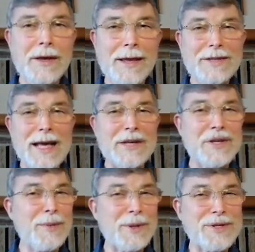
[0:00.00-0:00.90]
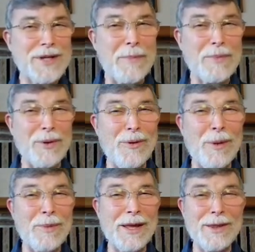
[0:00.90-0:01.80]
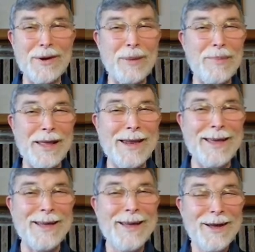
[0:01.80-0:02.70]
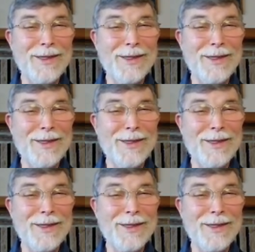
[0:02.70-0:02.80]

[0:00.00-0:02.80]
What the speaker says: He's asking to stop their grumbling, their complaining,